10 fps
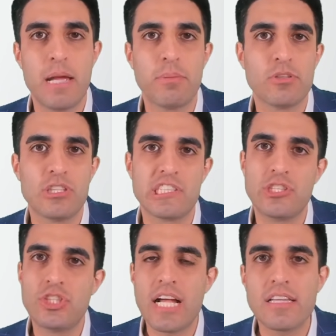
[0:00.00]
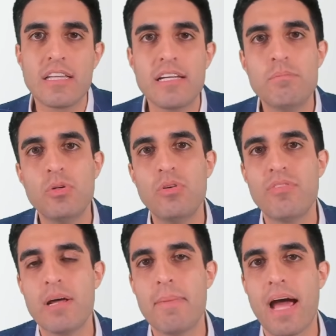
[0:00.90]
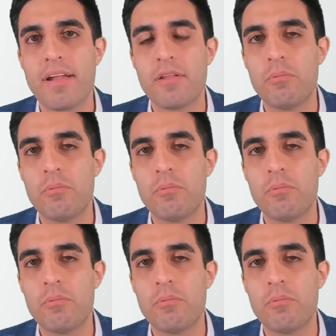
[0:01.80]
able to gently move them out of